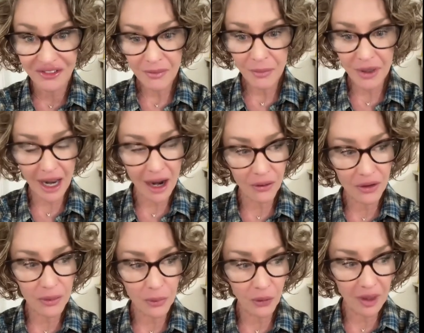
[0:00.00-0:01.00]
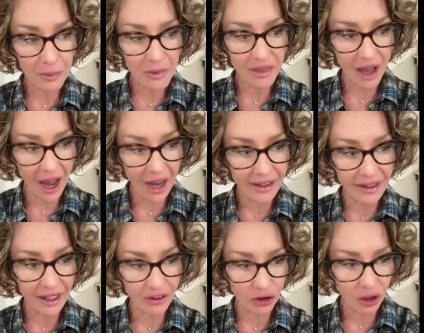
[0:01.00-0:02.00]
But how could the behemoth hide in
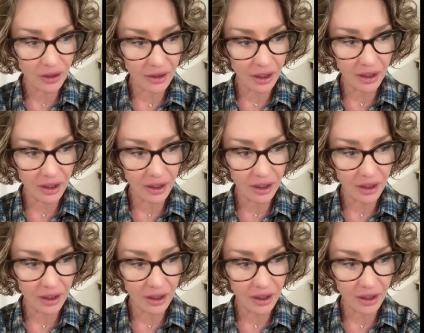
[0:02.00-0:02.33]
Antarctica